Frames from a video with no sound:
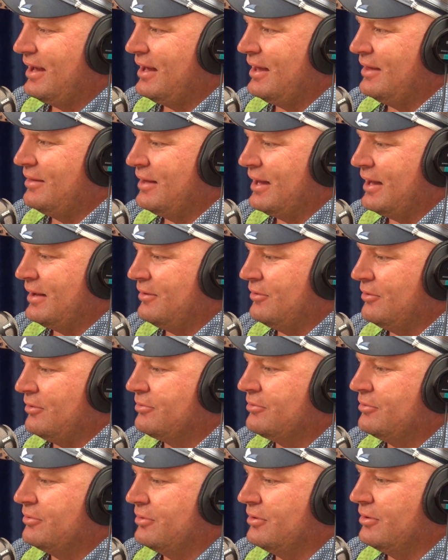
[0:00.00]
that, and I
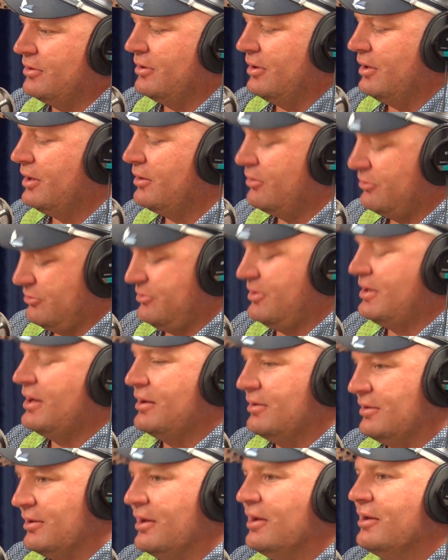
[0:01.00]
thought, and I
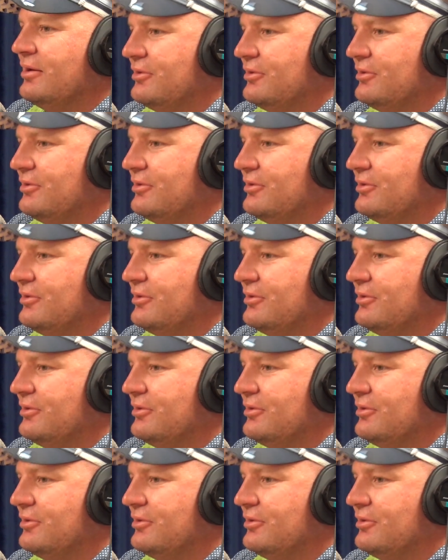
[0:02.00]
started,